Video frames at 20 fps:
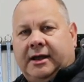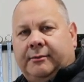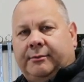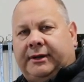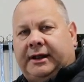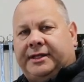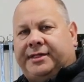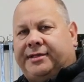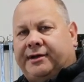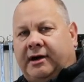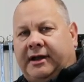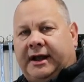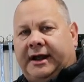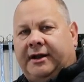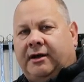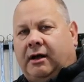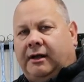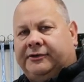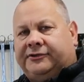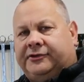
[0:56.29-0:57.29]
But I thought I'd
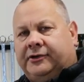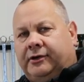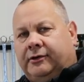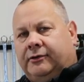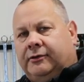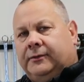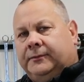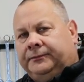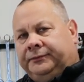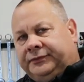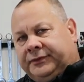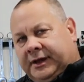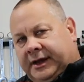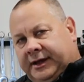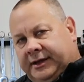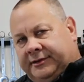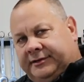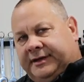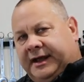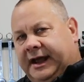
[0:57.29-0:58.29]
also
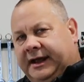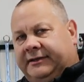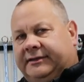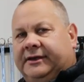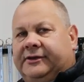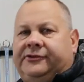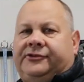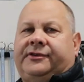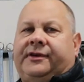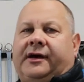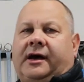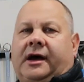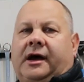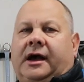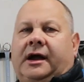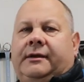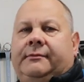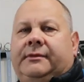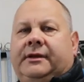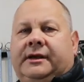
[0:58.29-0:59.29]
take this
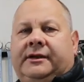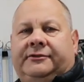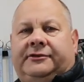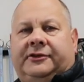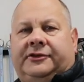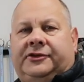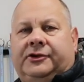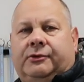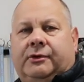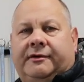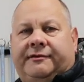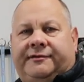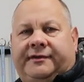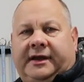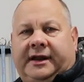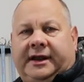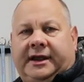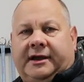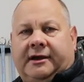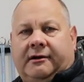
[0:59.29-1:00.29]
time to do a
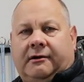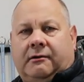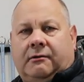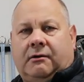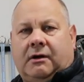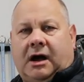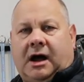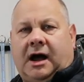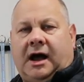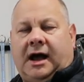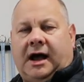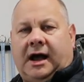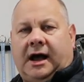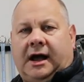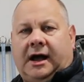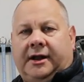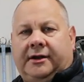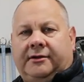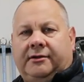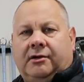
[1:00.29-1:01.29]
video
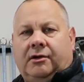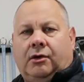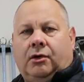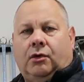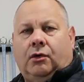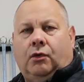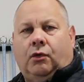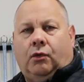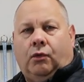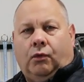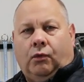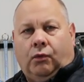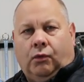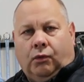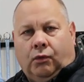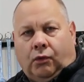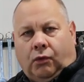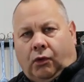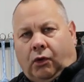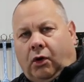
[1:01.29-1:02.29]
on
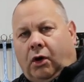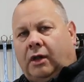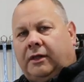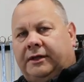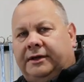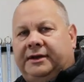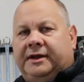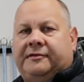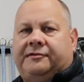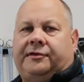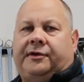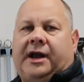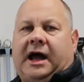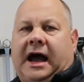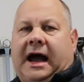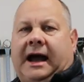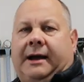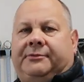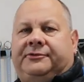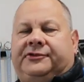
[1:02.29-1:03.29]
all the different
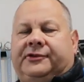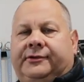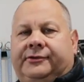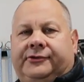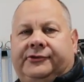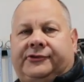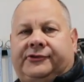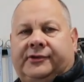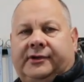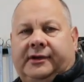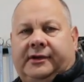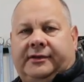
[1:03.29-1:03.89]
options